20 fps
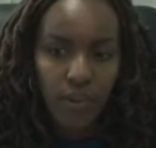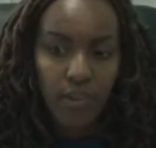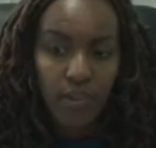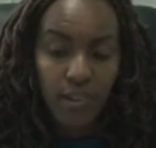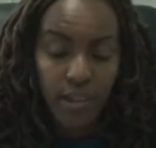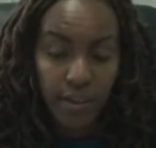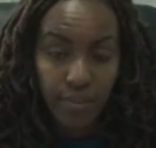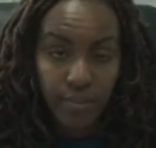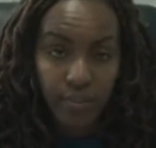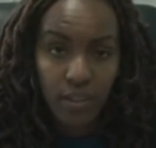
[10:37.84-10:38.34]

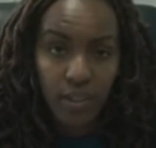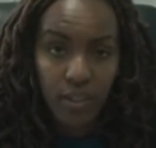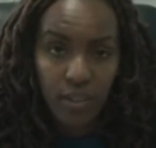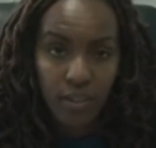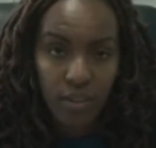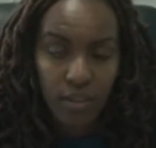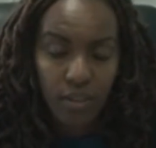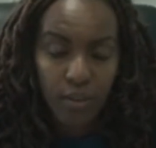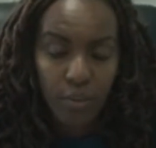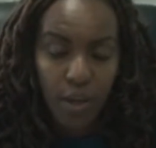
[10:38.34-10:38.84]

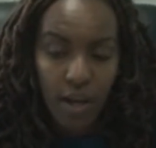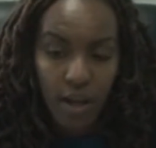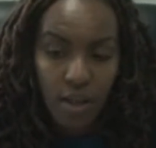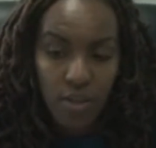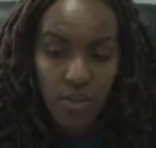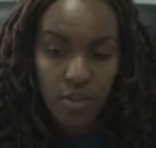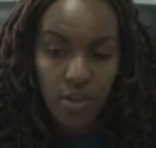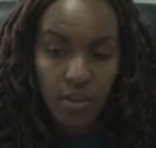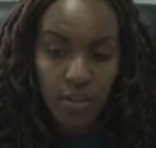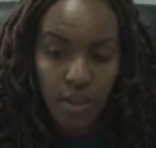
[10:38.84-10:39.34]
Definitely,
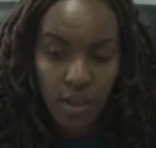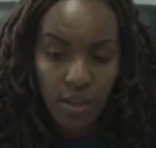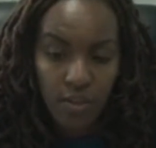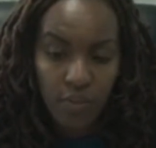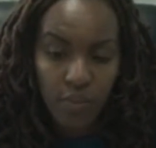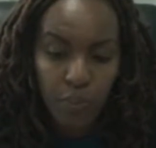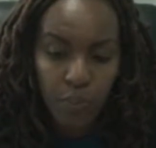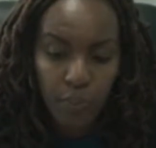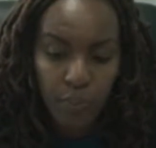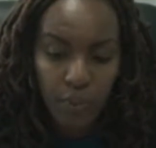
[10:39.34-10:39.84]
culture
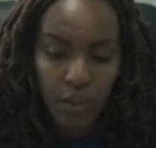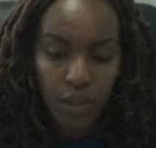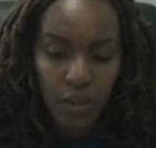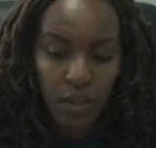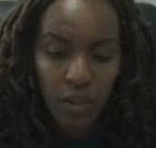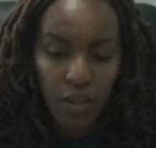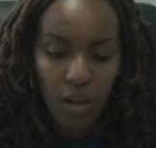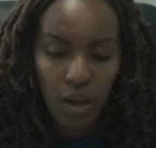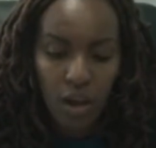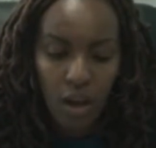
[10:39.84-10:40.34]
does
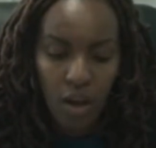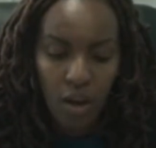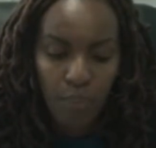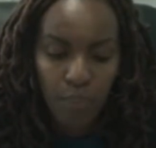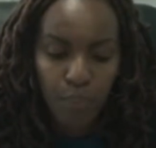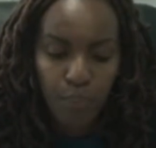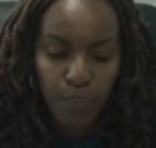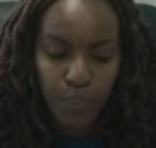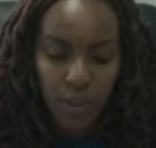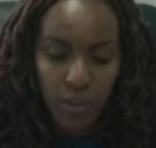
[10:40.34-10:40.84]
play
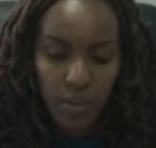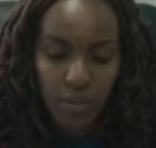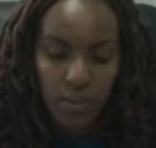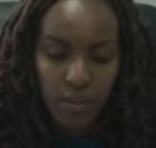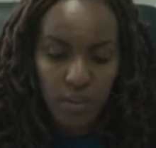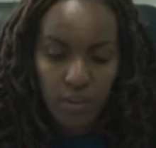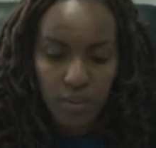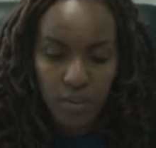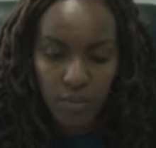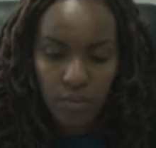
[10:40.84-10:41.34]
a big
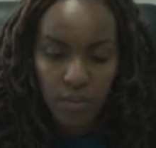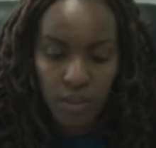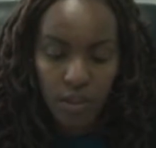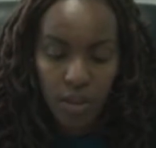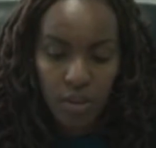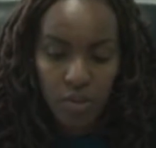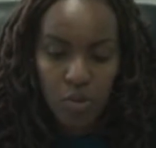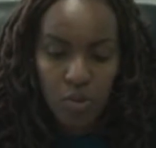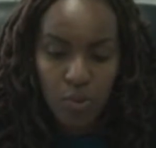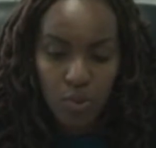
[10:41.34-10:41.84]

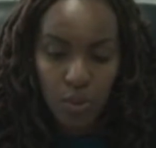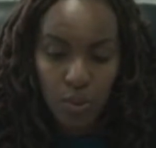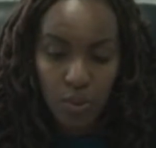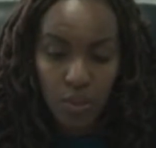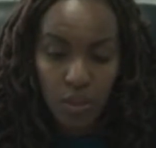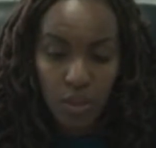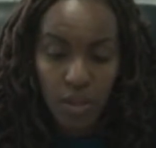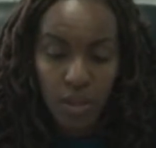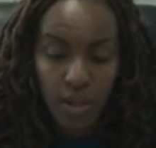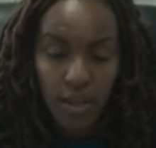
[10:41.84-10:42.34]
significant
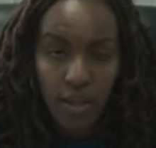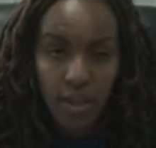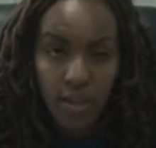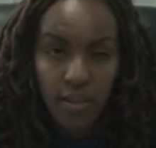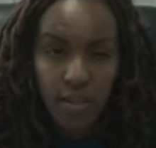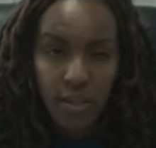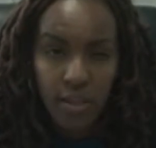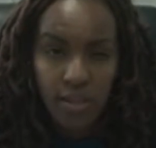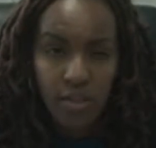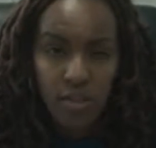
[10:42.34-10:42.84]
role,
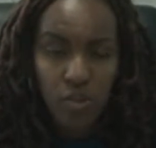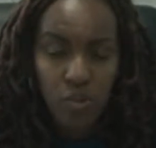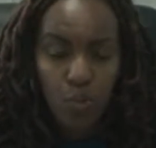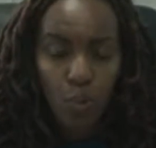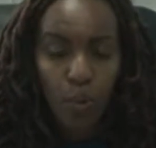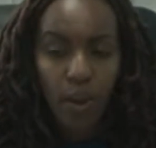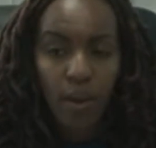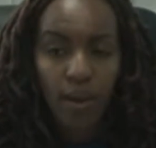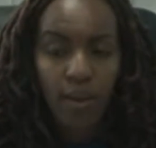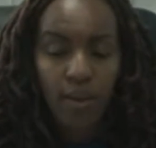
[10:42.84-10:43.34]
and that is
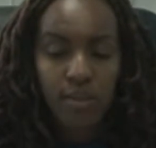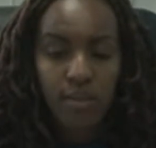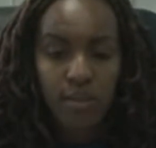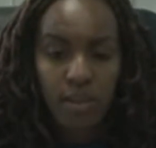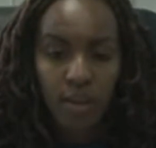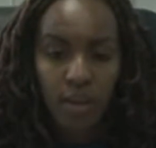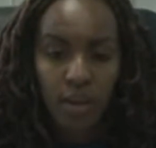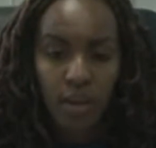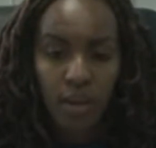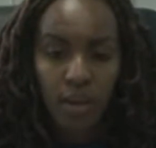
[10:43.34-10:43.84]
why as
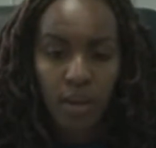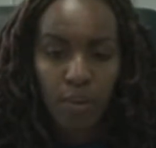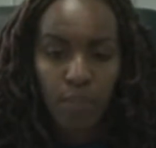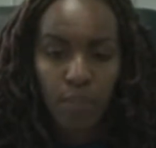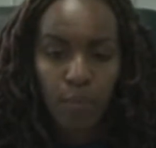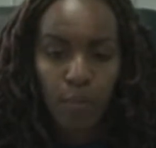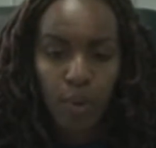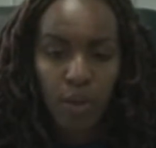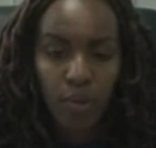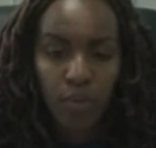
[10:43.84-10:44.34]

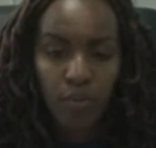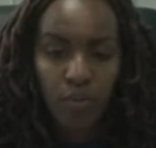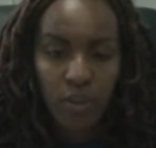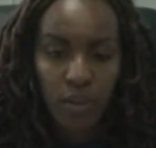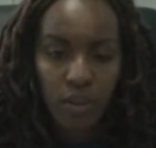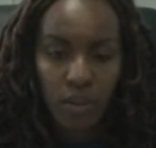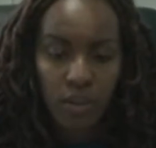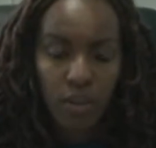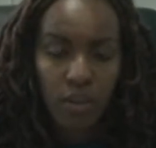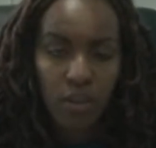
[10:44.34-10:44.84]
KM, one of the
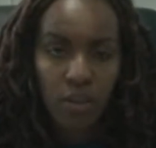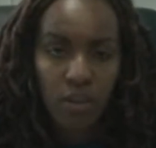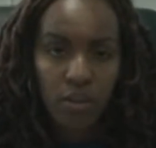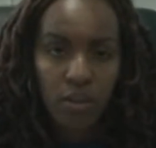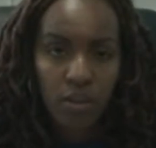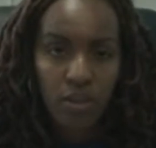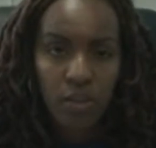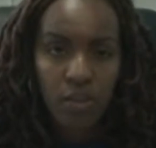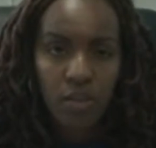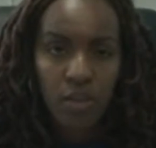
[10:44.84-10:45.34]
key
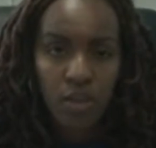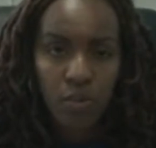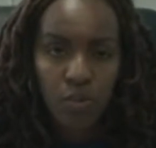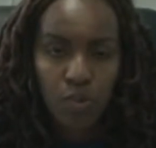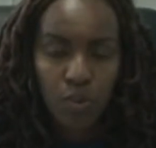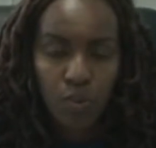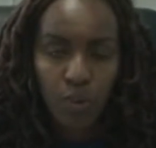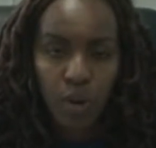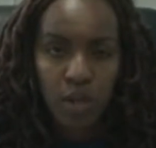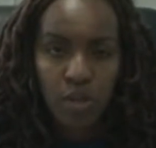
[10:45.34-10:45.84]
things that
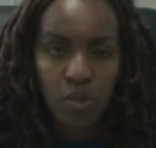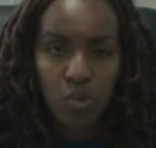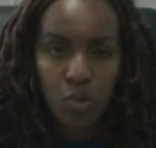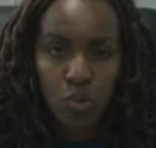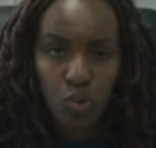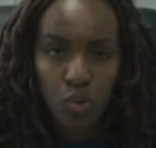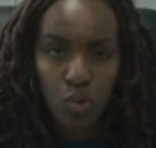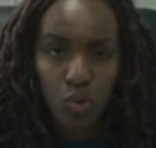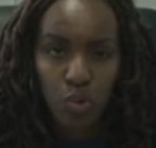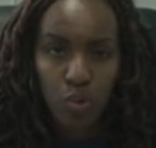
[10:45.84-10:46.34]
we want to
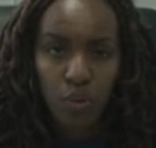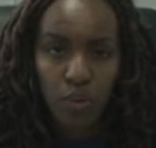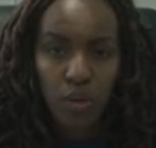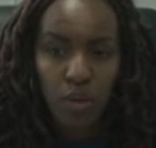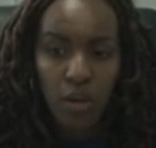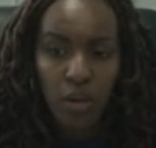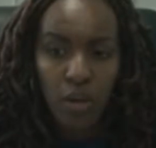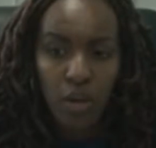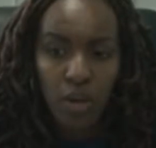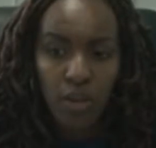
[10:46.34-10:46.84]
do
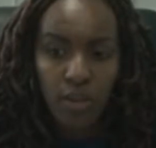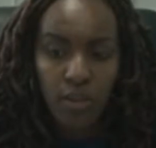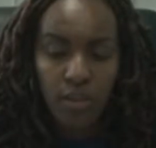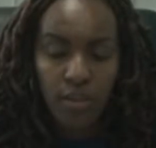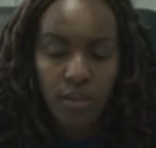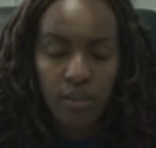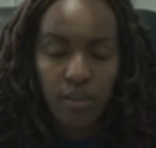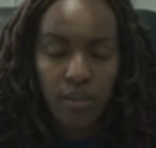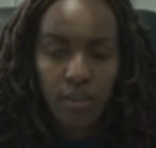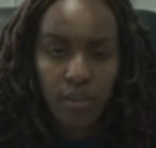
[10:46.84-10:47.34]

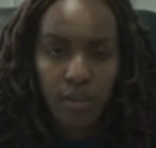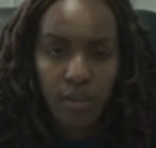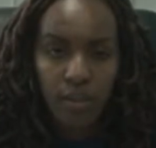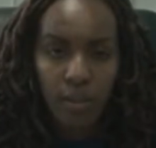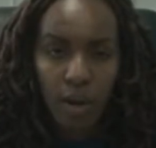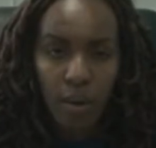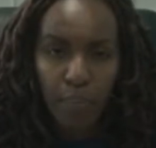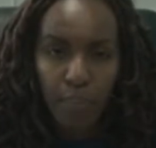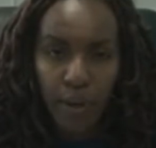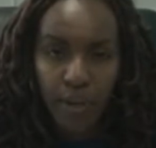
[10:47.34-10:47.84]

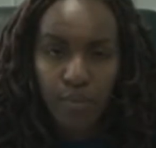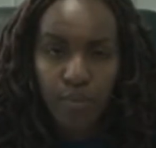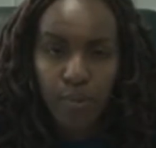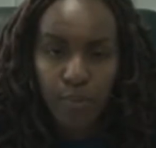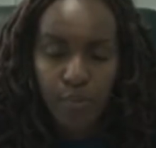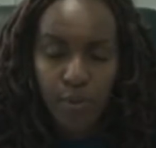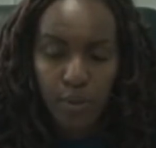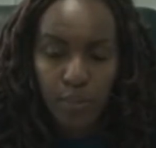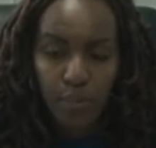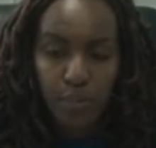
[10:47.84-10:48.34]
apart
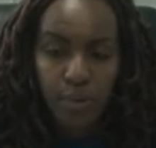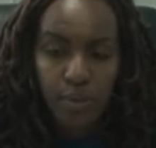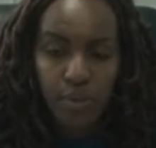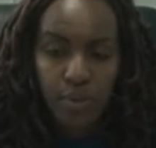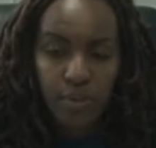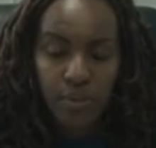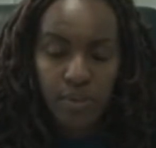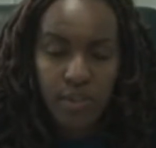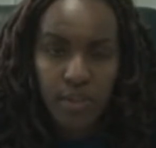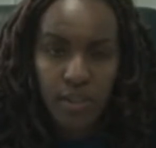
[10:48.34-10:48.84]
from
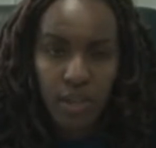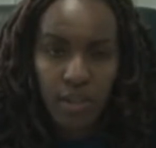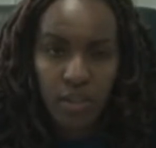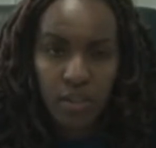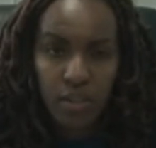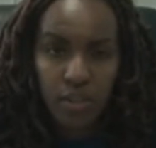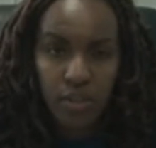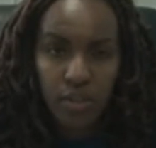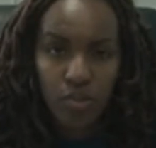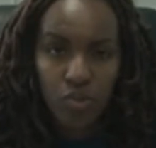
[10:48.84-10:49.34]
supporting
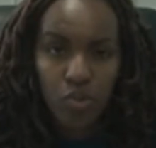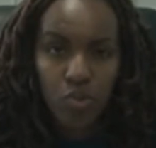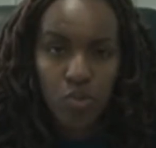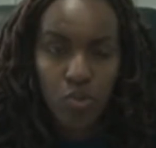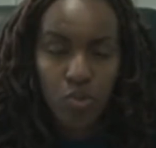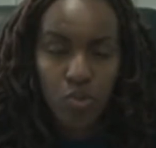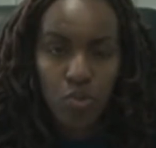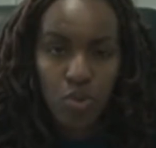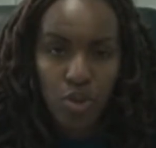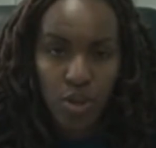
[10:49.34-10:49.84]
recycling is
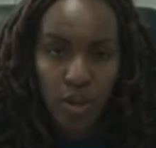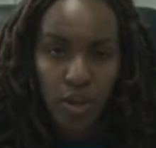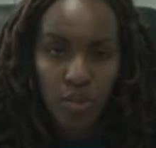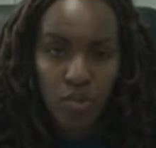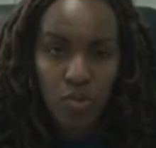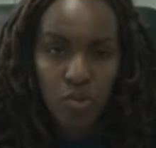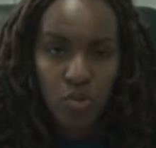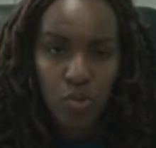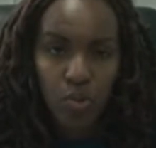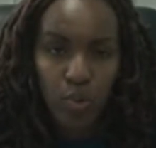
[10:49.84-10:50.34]

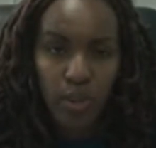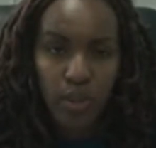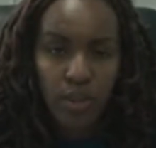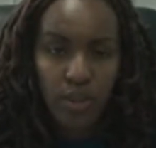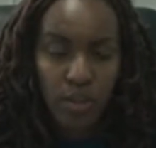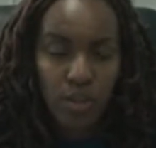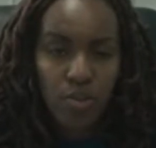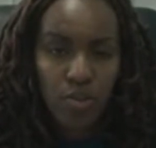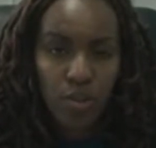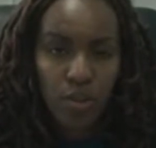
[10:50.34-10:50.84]
to
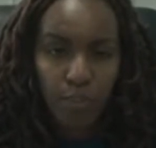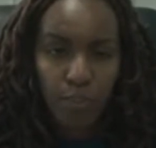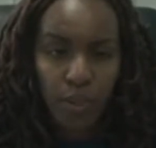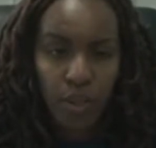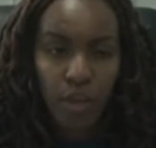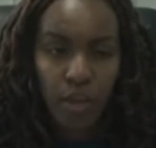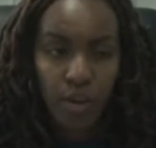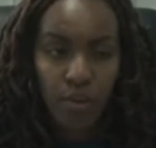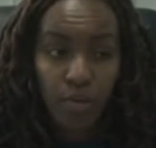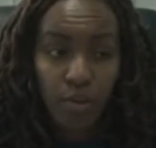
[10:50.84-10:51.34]
engage in
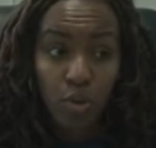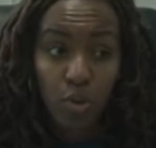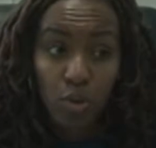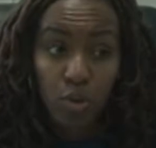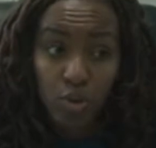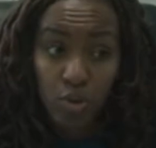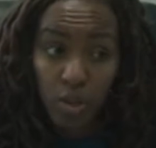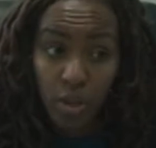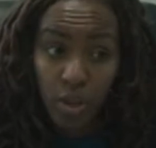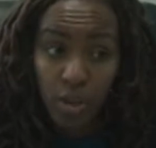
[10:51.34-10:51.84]
behavioral
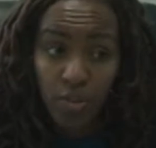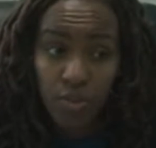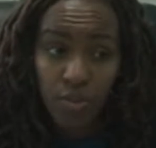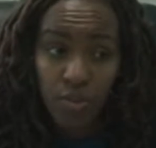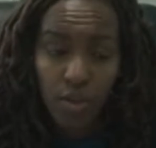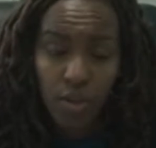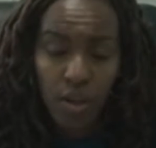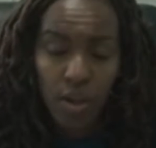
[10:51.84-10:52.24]
change,